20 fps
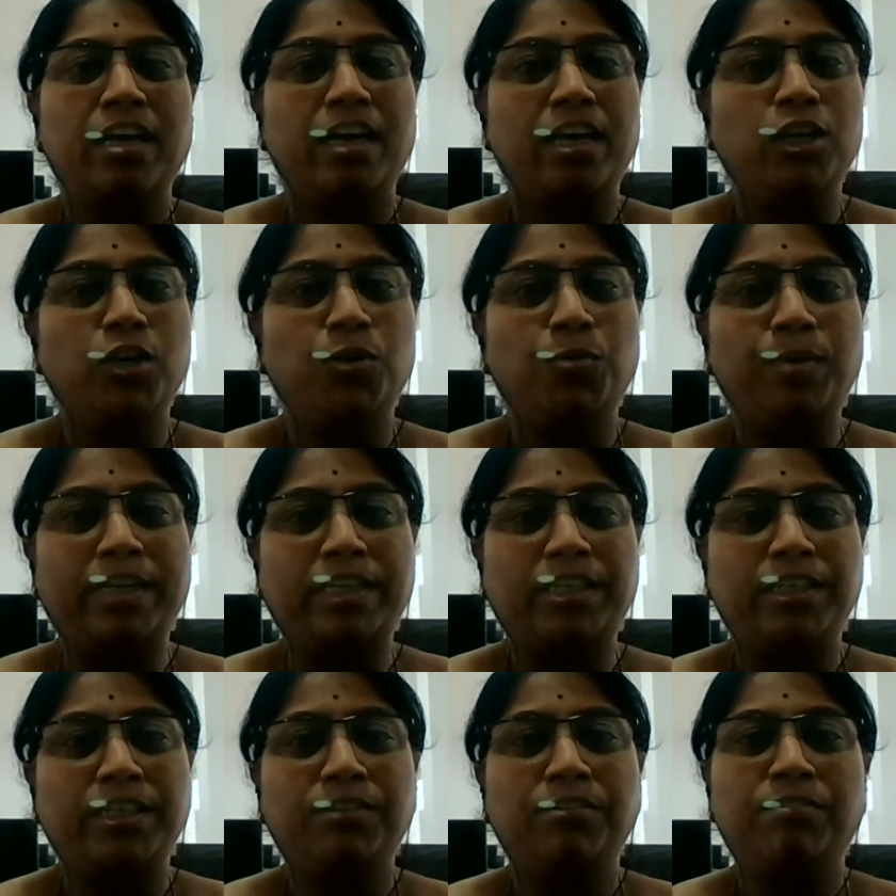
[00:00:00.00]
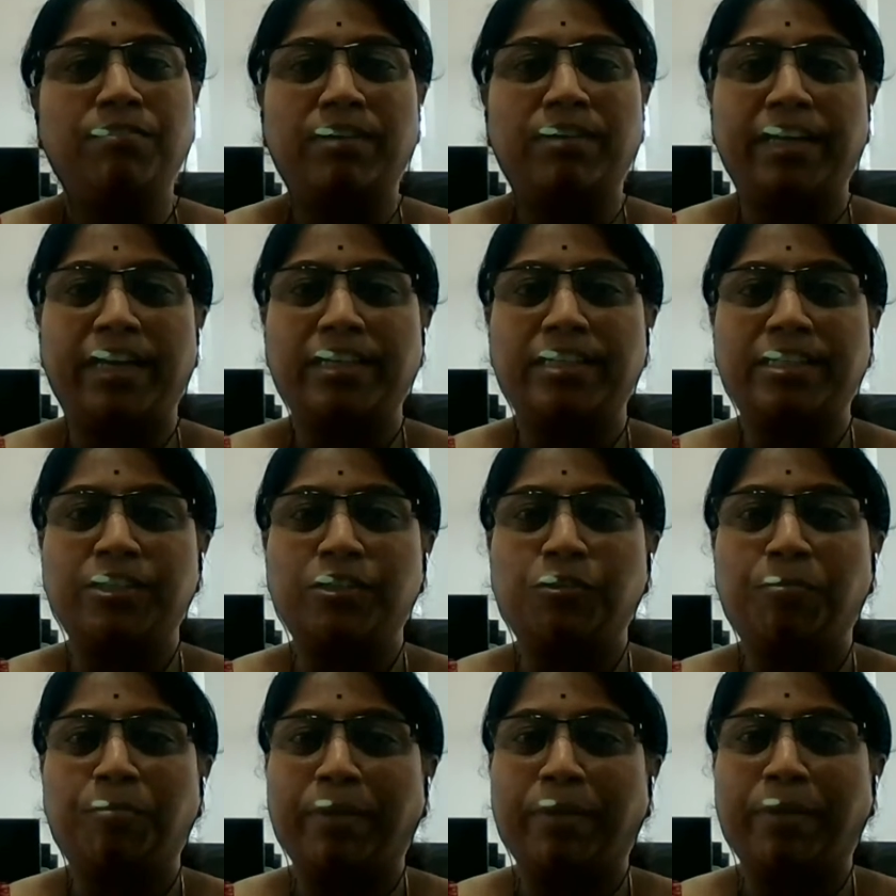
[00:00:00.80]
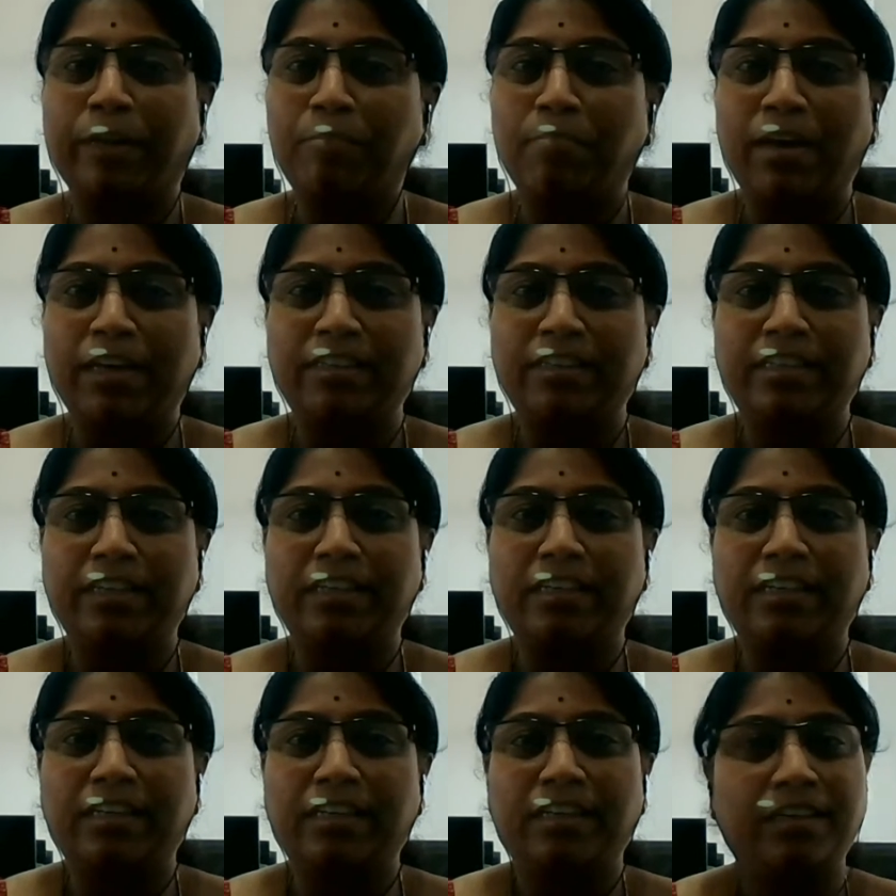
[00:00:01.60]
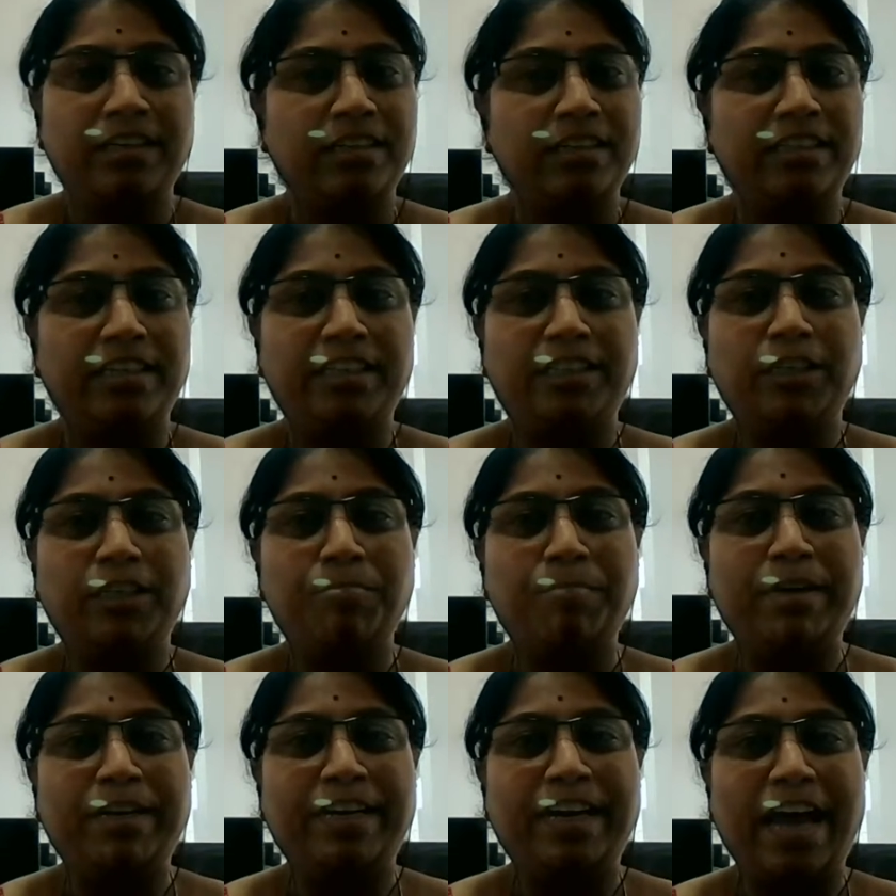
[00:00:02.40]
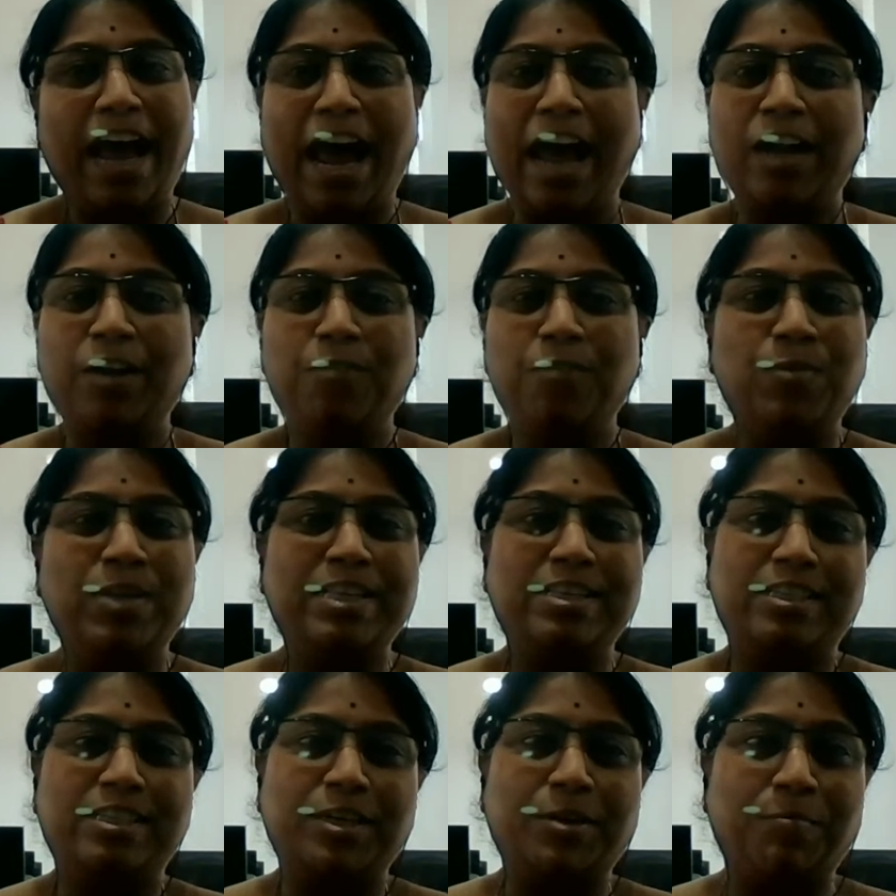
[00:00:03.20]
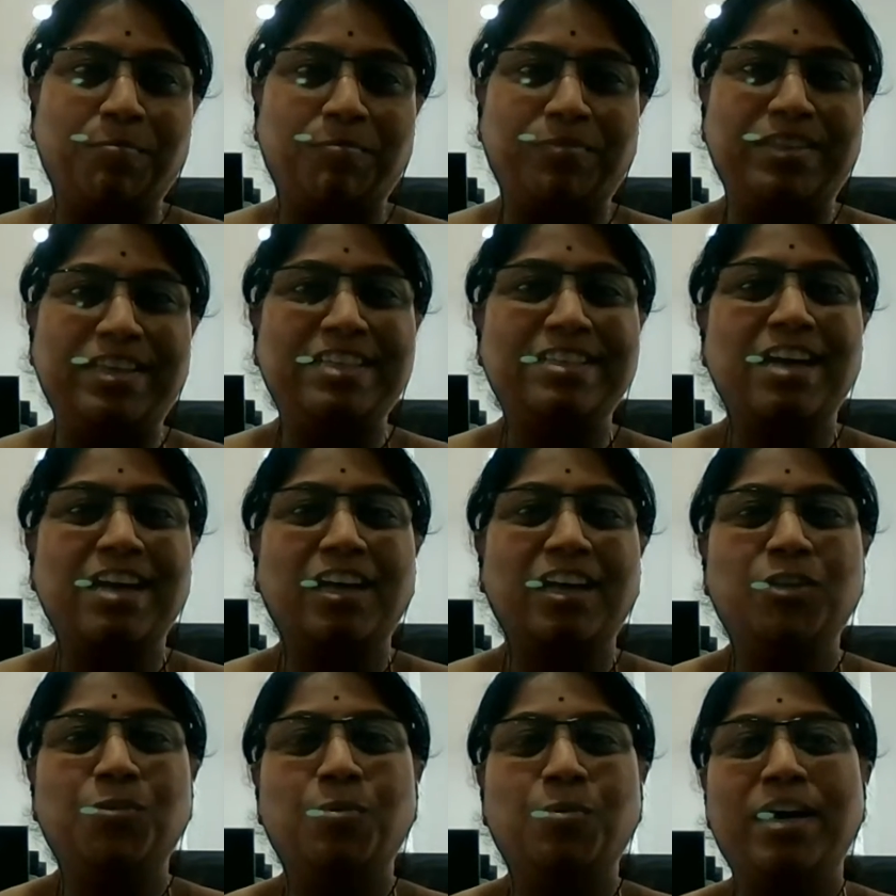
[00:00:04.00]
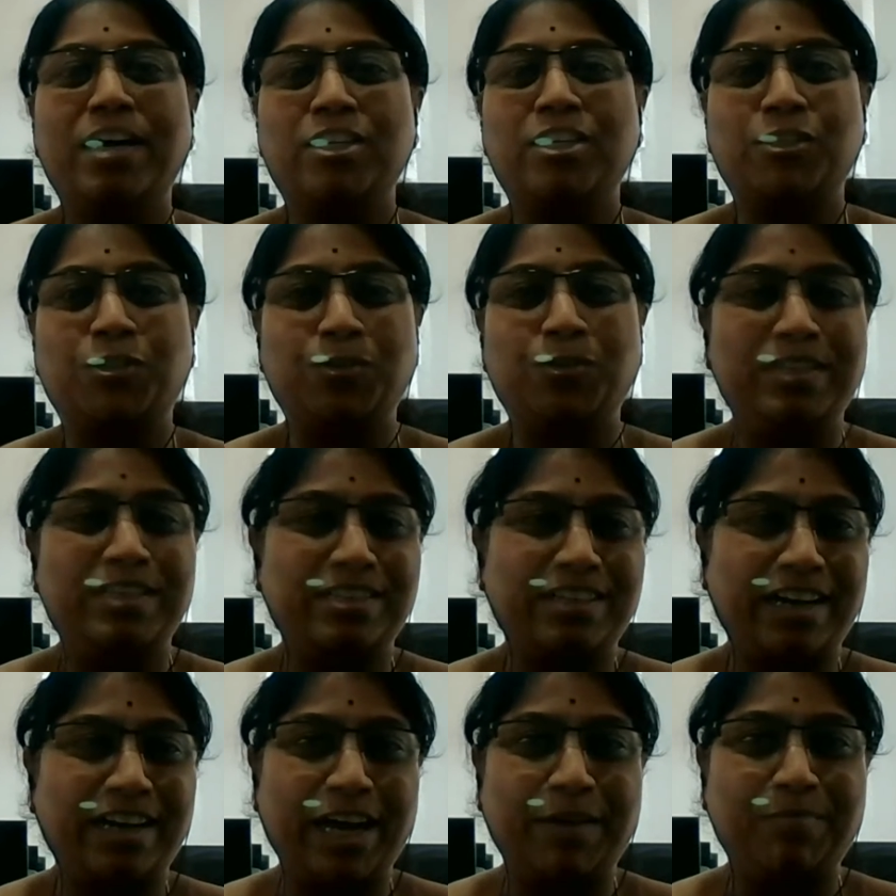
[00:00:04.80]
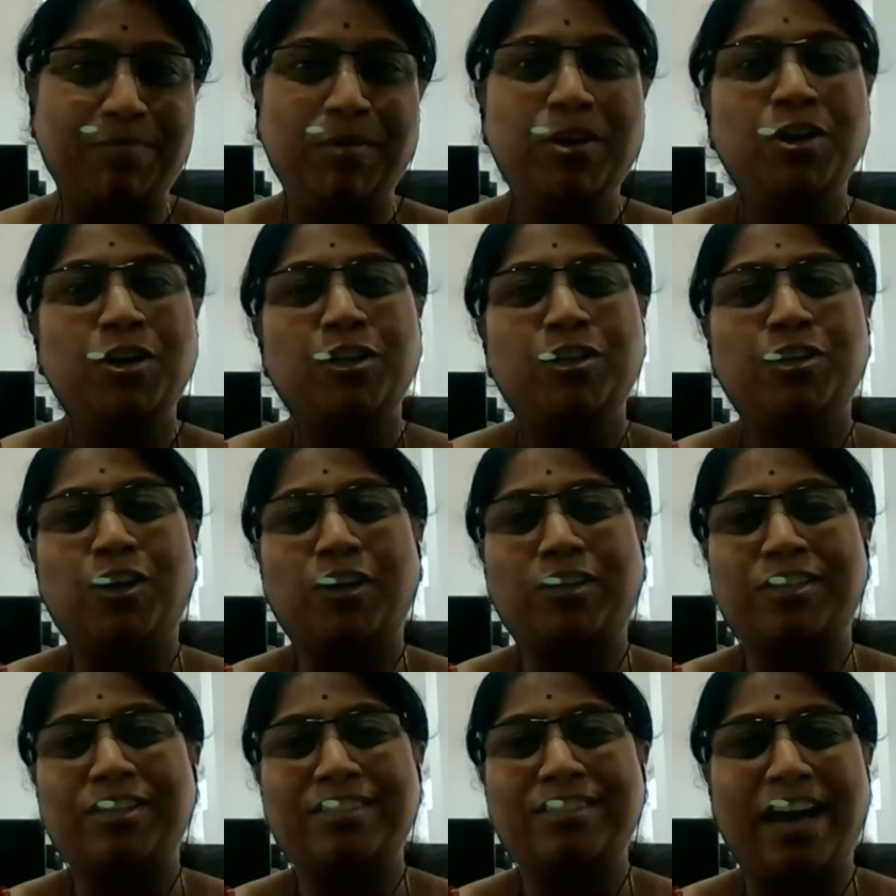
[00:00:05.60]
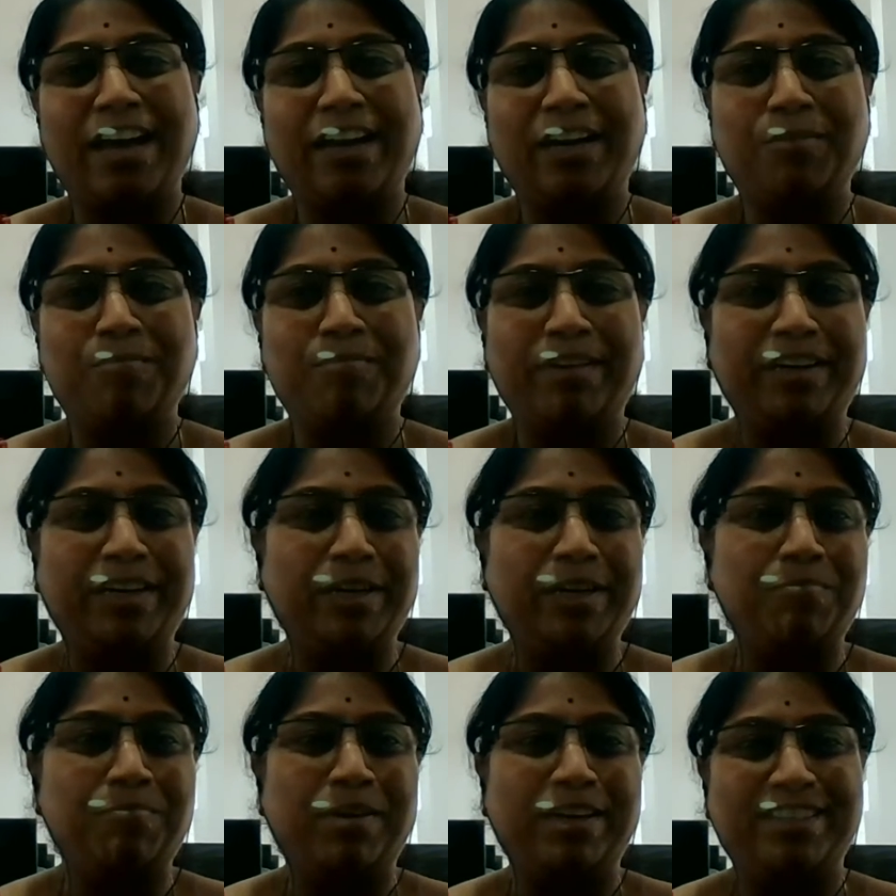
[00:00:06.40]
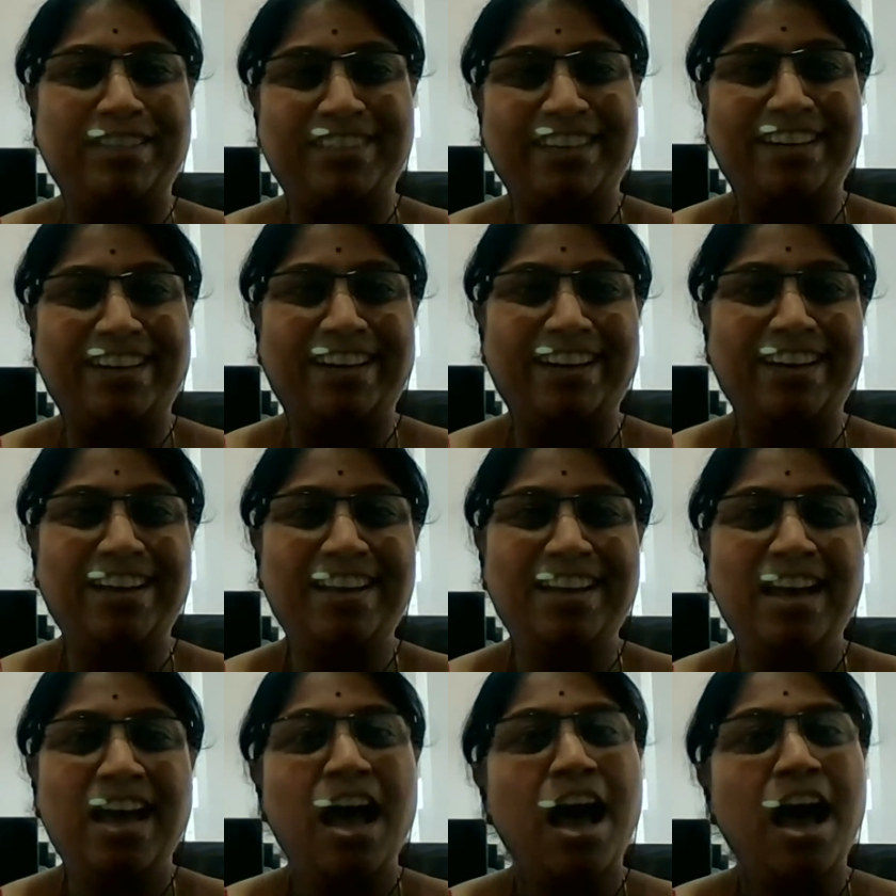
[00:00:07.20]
Innovative, creative, pragmatic, determined, and winsome. These are the words to describe Dr. Sairam Reddy Palicherla.